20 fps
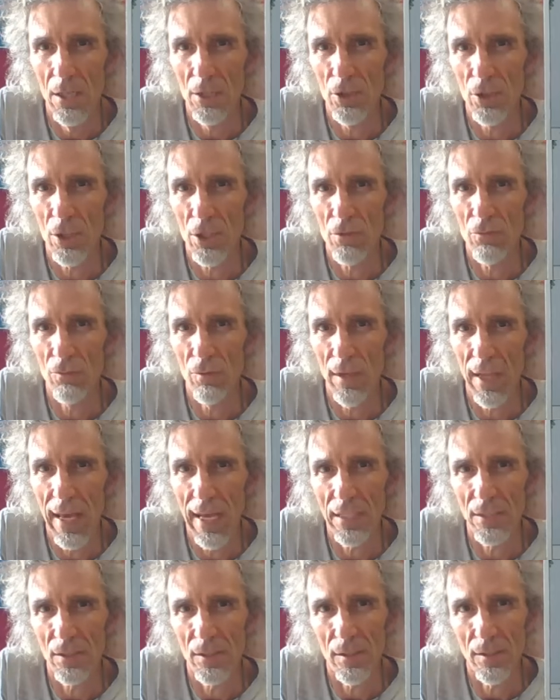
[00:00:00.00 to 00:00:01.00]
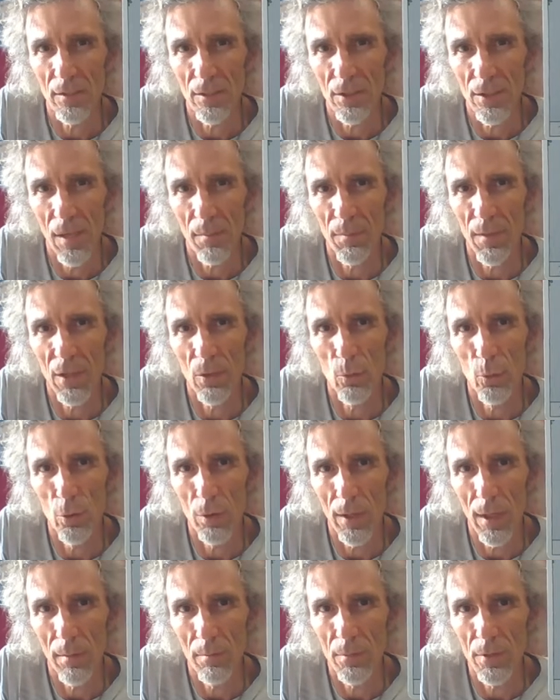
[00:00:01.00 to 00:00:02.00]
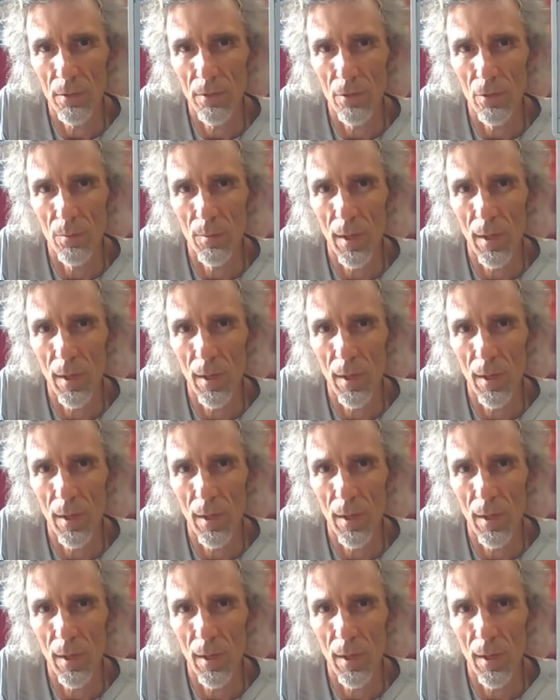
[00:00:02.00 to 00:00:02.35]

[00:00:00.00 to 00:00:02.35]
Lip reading: Just relax and something will come to you.